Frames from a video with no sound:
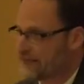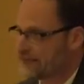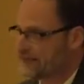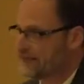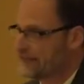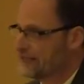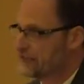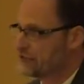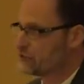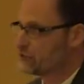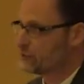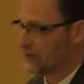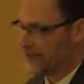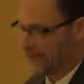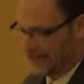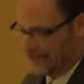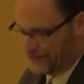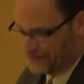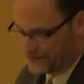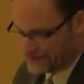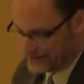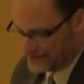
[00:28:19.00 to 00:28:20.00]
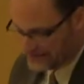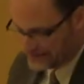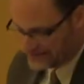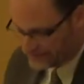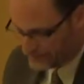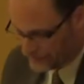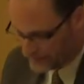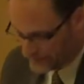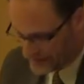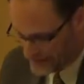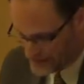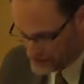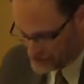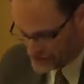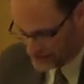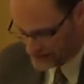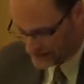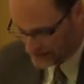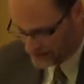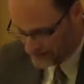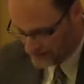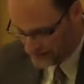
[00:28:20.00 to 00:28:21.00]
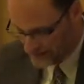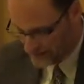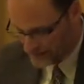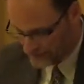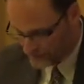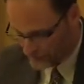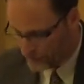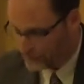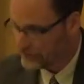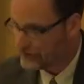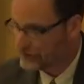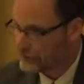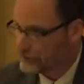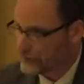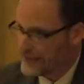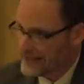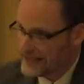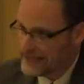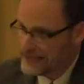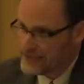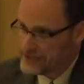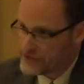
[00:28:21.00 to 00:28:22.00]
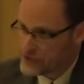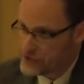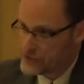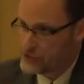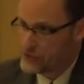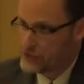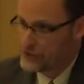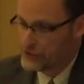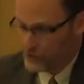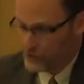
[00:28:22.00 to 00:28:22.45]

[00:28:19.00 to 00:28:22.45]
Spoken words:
it they derived inspiration for strange,